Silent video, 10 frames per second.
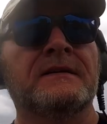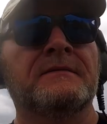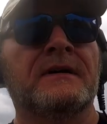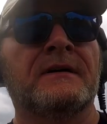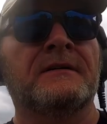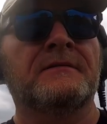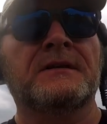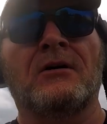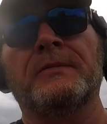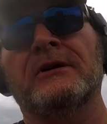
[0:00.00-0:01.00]
uh, it's
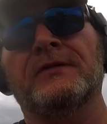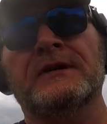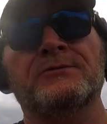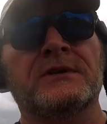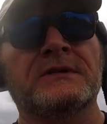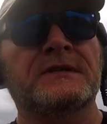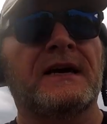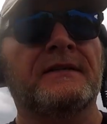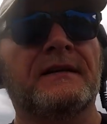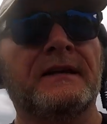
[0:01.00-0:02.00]
all been on this one side
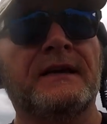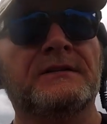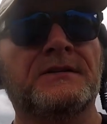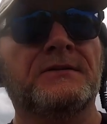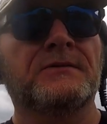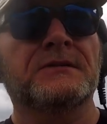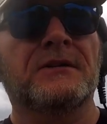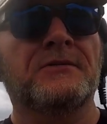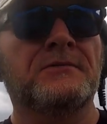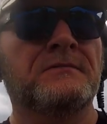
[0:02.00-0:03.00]
of the lake too,
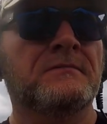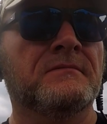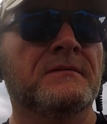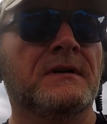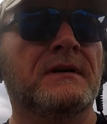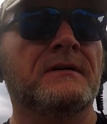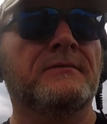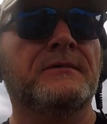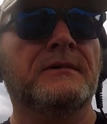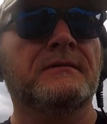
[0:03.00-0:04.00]
so uh,
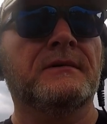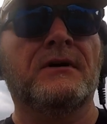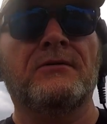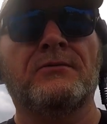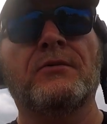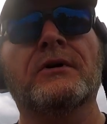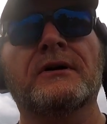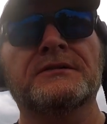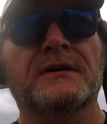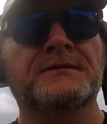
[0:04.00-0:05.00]
we'll go work
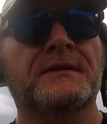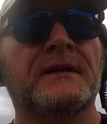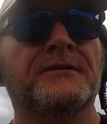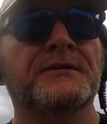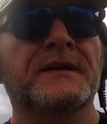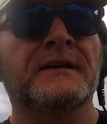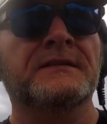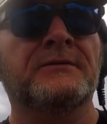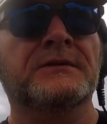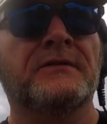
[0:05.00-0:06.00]
ourselves to that other side and see
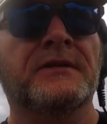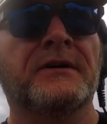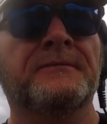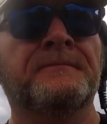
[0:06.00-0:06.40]
what's over there.